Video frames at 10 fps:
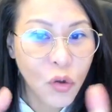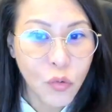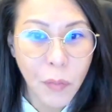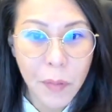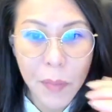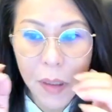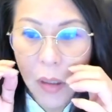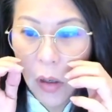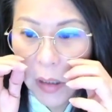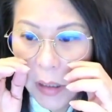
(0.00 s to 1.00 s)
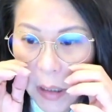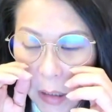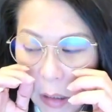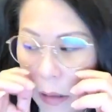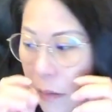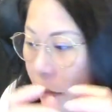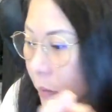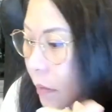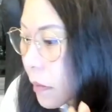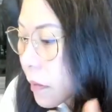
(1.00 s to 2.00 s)
2 member holiday
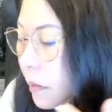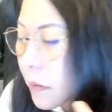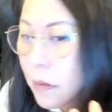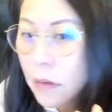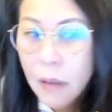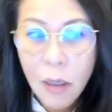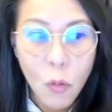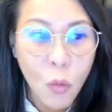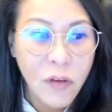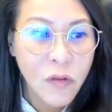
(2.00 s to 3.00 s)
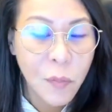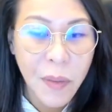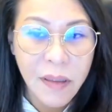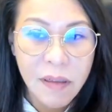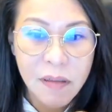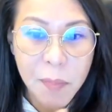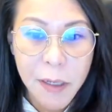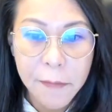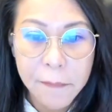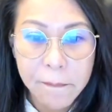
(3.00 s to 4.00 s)
like who wants to participate